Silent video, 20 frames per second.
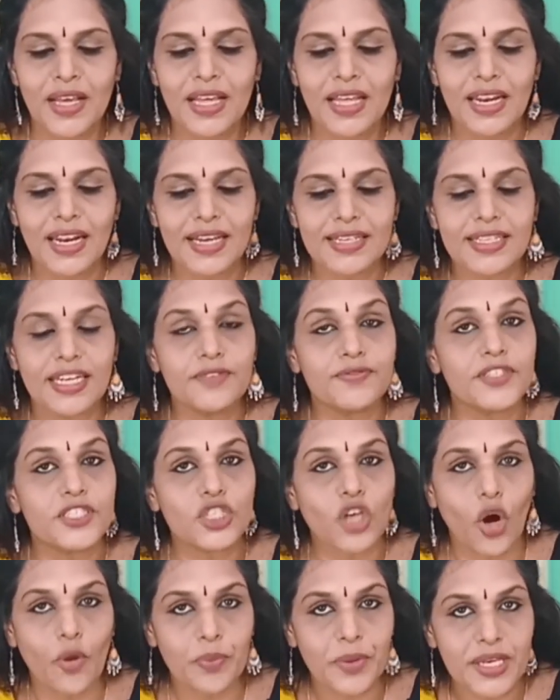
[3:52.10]
Like that, if the
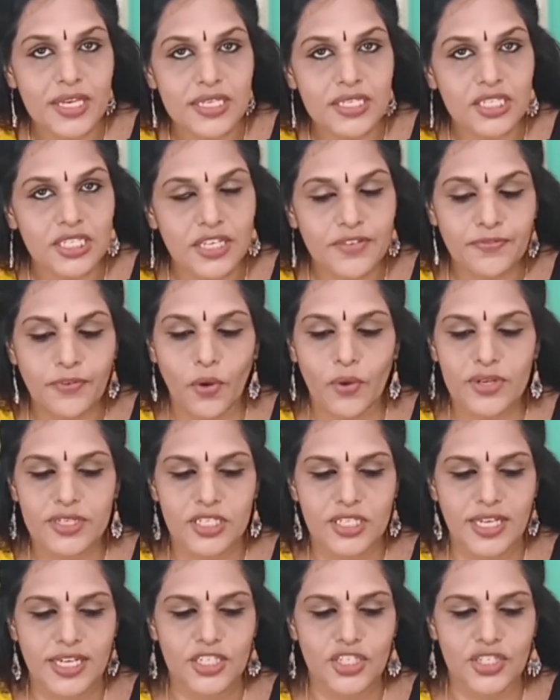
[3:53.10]
topic is
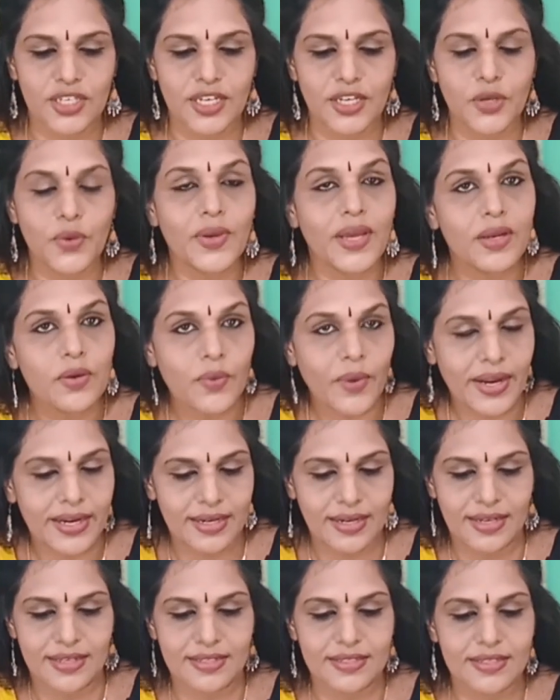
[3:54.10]
deforestation, you can write
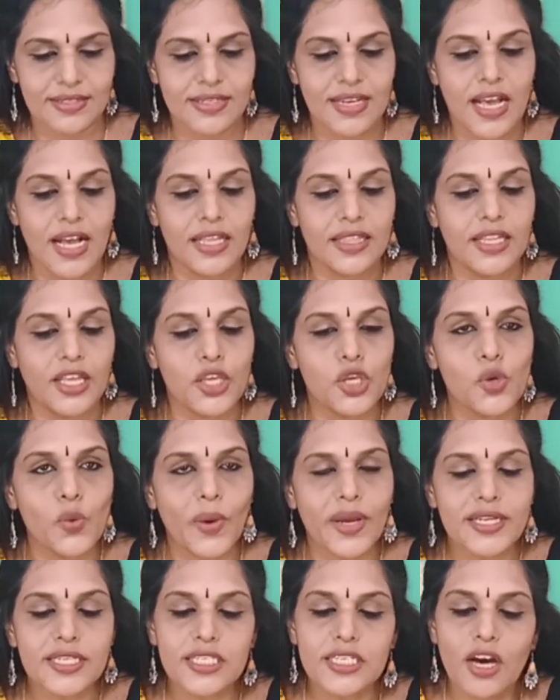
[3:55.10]
like this. The
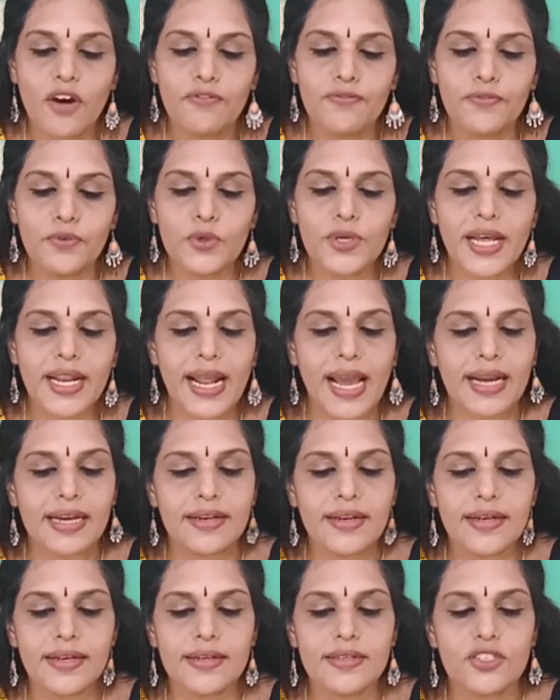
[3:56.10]
UN's Food and
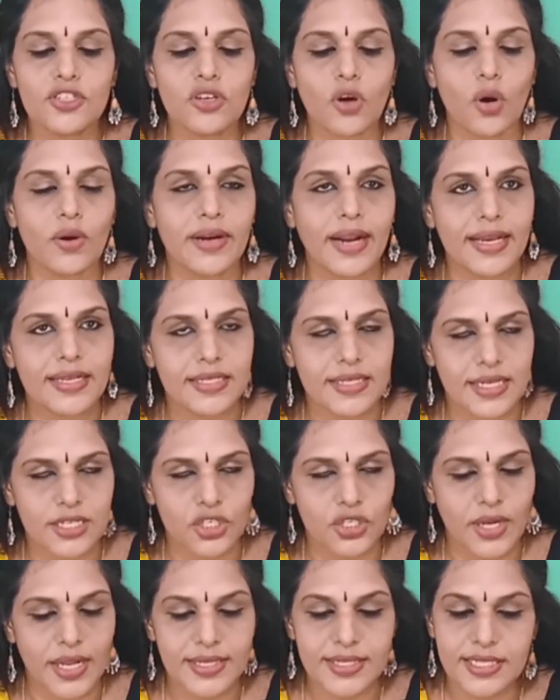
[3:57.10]
Agriculture
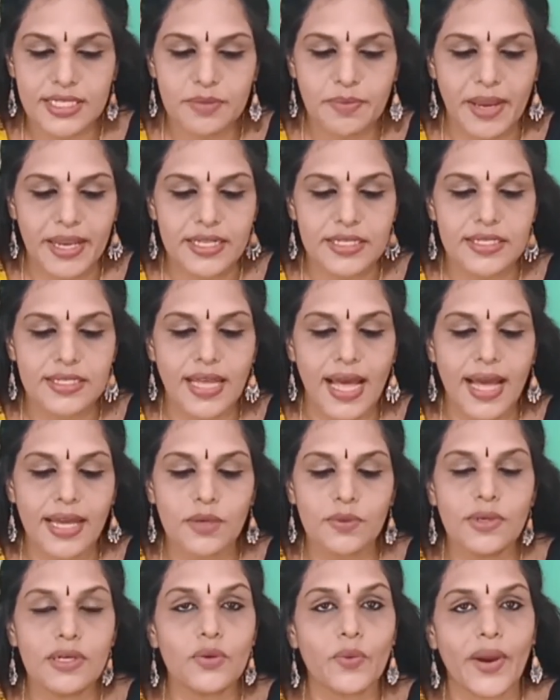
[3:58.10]
Organization estimates the
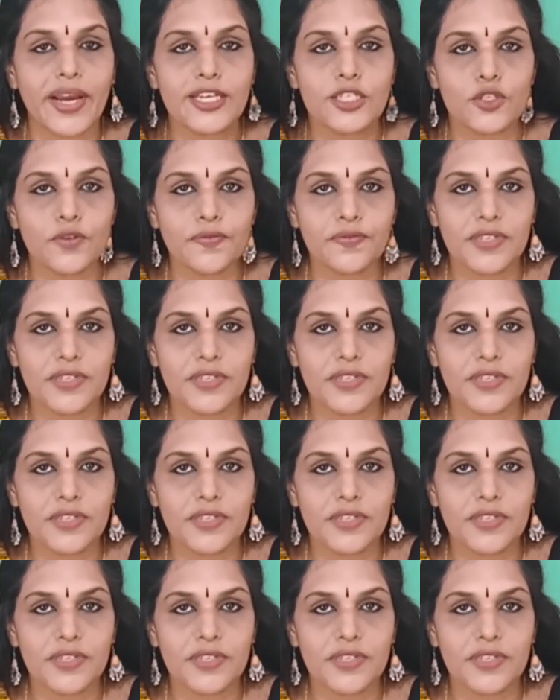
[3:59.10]
annual rate of